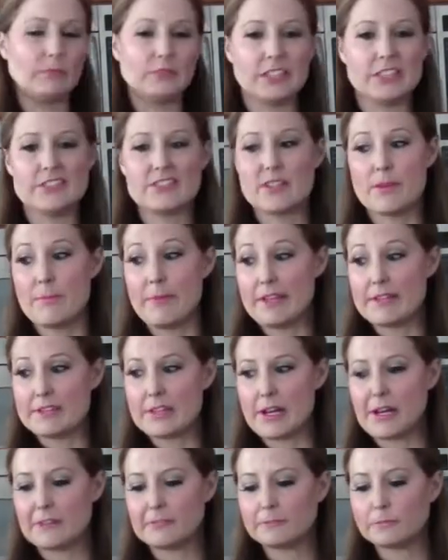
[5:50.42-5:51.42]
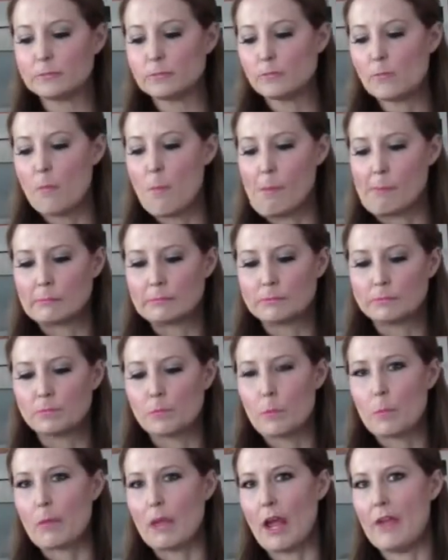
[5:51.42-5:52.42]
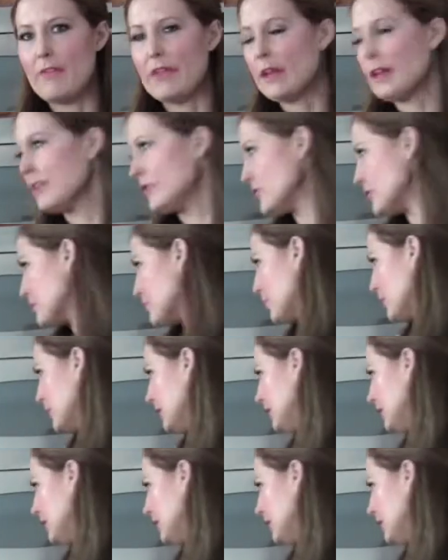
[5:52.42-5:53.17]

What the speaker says: Tastes amazing. And then I just